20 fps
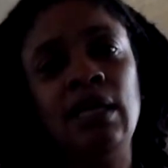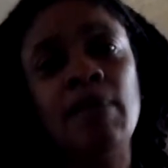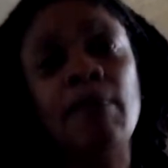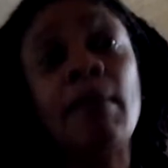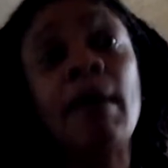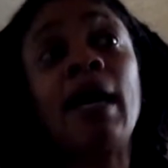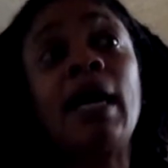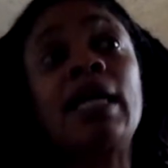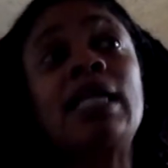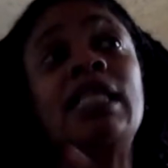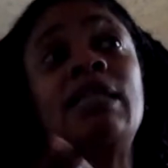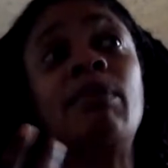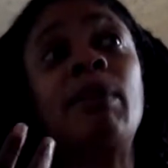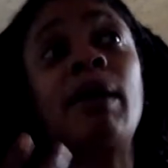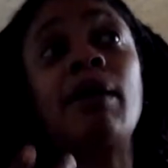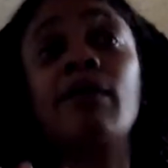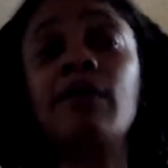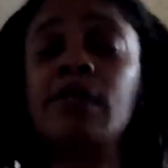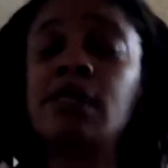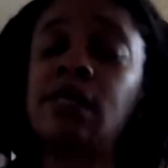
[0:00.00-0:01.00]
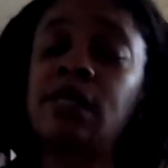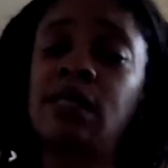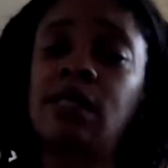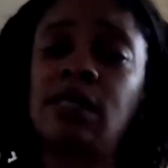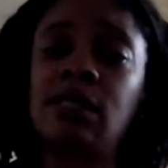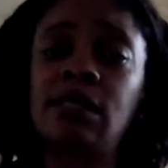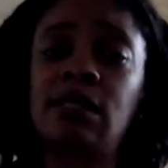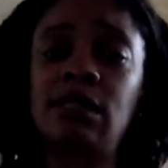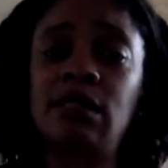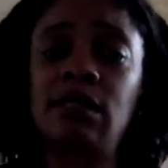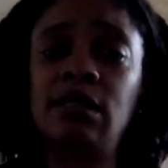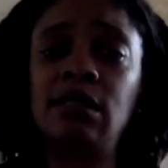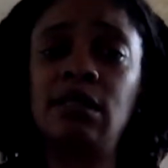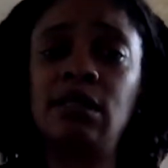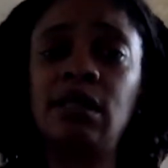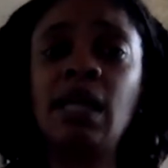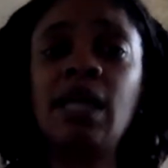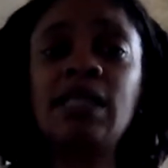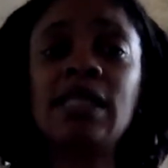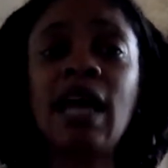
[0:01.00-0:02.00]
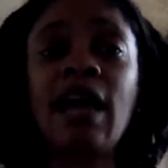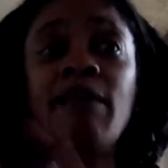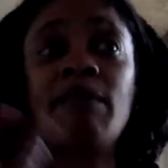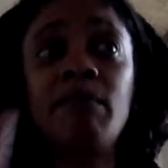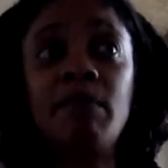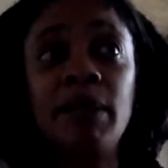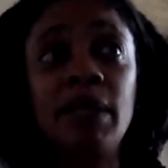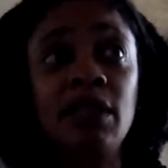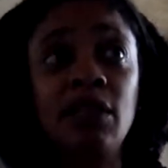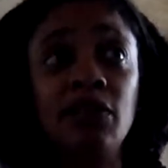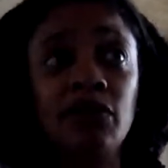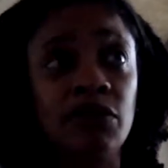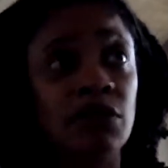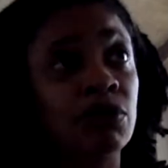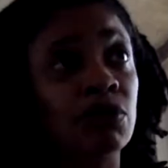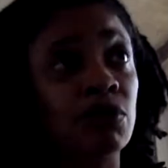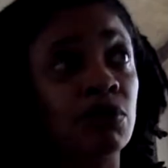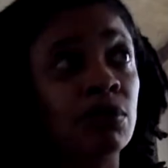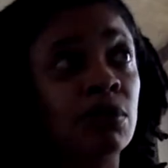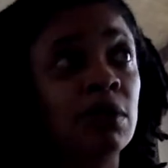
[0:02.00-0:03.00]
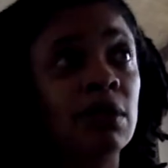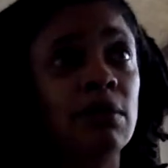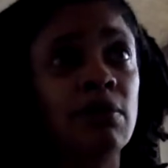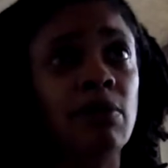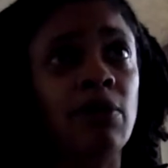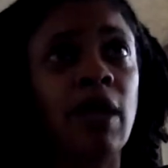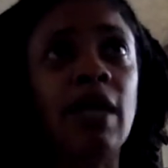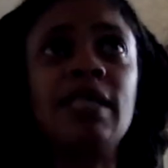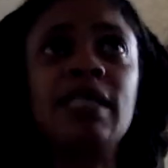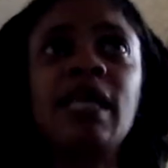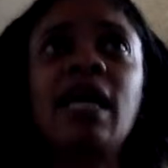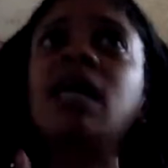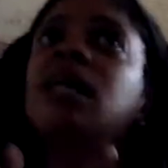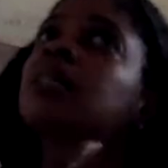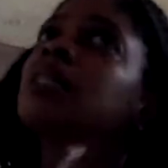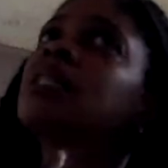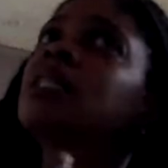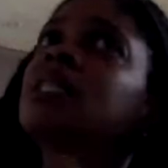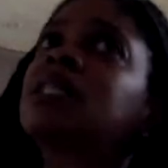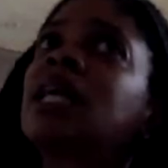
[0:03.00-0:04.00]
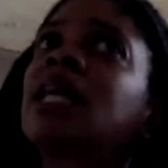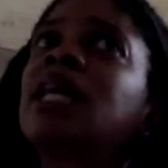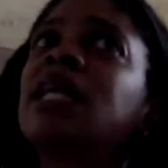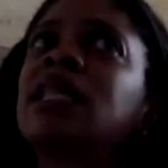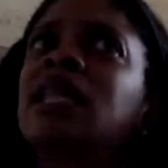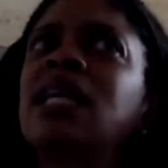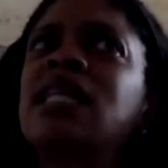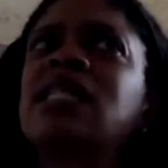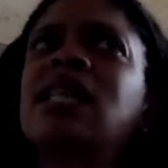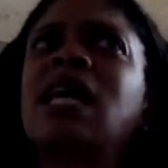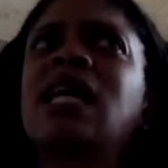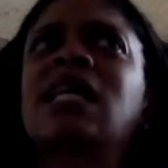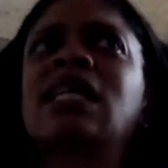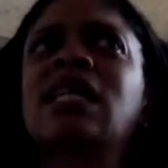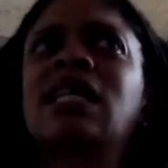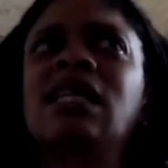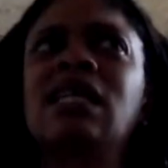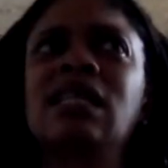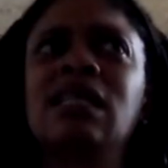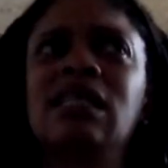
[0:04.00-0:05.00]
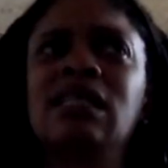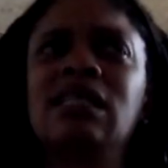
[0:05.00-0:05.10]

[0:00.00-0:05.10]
My experiences, things I've been through, things I understand, things I get.